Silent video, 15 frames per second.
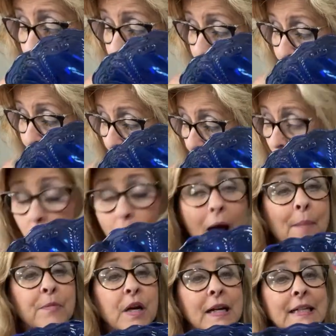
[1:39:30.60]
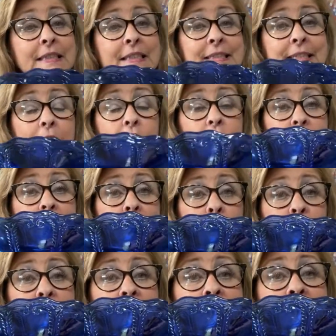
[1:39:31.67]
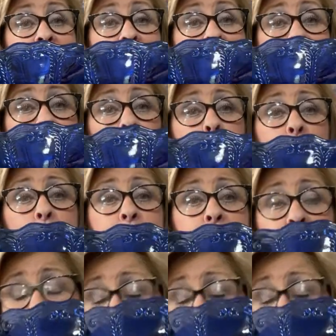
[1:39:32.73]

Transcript: So I'm going to start counting down.